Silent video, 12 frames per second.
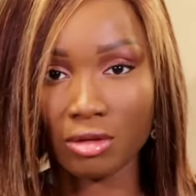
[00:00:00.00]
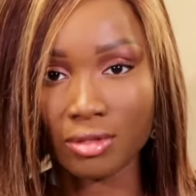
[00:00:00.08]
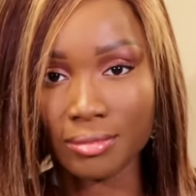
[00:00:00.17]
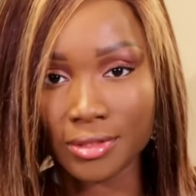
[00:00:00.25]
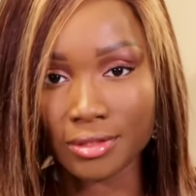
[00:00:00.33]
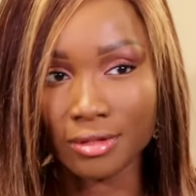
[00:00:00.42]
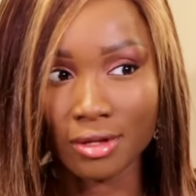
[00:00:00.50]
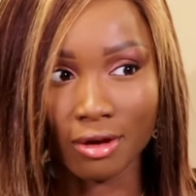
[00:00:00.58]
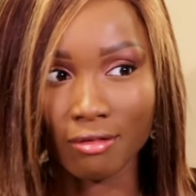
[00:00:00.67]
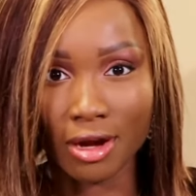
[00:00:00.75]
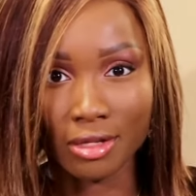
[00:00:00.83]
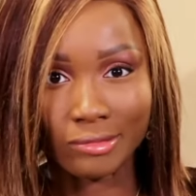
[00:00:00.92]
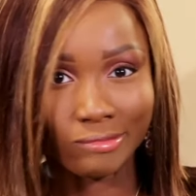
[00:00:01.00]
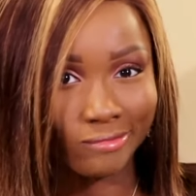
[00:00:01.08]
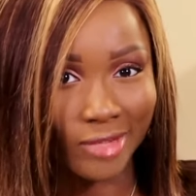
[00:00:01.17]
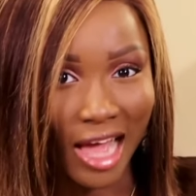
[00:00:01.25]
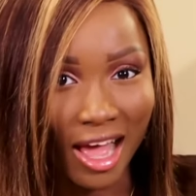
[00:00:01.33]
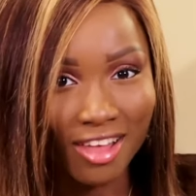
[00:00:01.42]
or something, right?
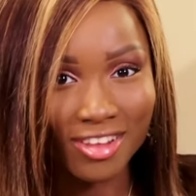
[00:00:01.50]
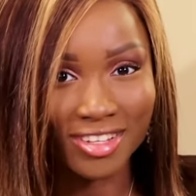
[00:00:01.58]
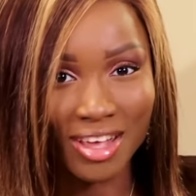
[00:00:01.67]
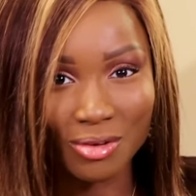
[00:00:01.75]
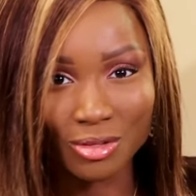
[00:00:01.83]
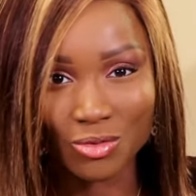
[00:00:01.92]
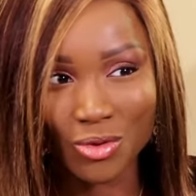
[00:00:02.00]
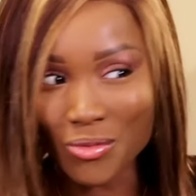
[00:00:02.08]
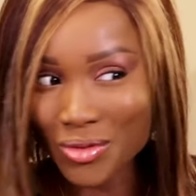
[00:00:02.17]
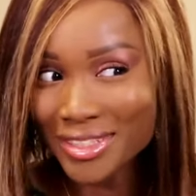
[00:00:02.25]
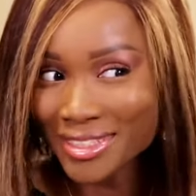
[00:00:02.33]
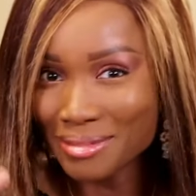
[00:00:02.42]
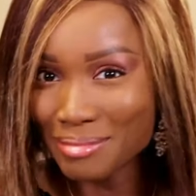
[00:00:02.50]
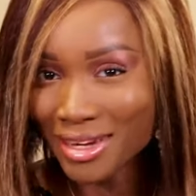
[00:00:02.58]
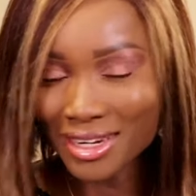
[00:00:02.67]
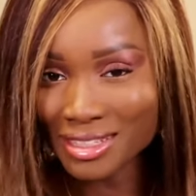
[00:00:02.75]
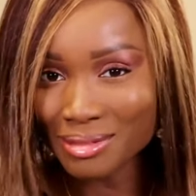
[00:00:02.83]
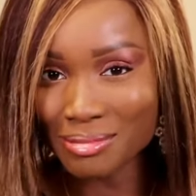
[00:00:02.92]
How does that want to work? What is the
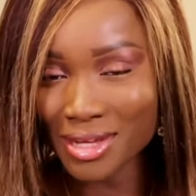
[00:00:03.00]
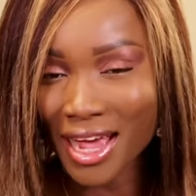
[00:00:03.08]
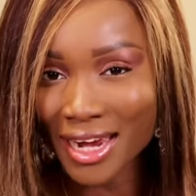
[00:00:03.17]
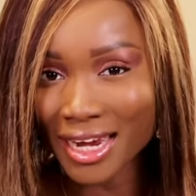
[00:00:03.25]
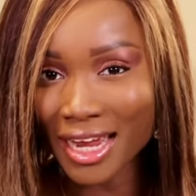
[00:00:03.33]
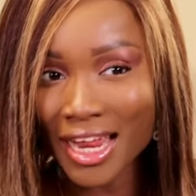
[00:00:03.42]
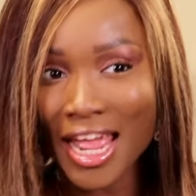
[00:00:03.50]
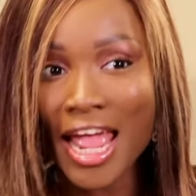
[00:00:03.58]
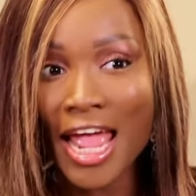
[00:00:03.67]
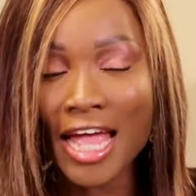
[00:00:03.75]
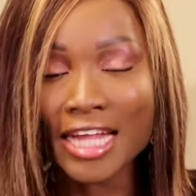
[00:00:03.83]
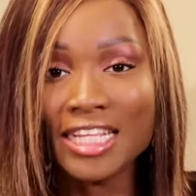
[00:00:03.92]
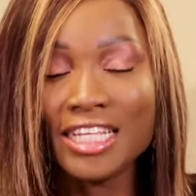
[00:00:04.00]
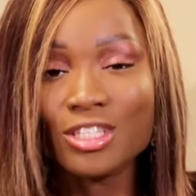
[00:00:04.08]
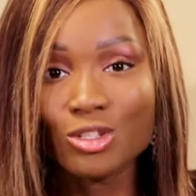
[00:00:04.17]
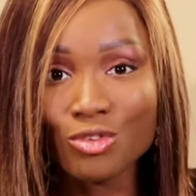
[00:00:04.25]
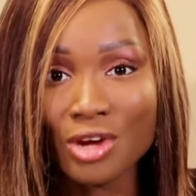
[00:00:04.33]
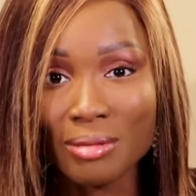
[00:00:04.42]
mechanism behind that?
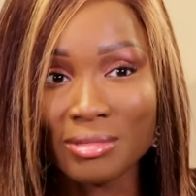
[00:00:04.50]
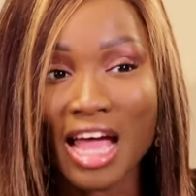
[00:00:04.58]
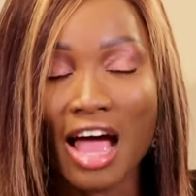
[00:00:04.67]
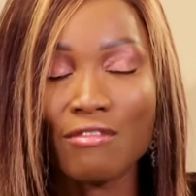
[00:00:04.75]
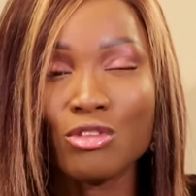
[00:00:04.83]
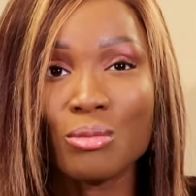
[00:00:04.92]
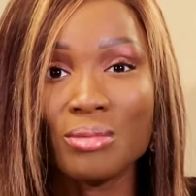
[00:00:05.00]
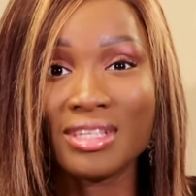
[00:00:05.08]
These creams have not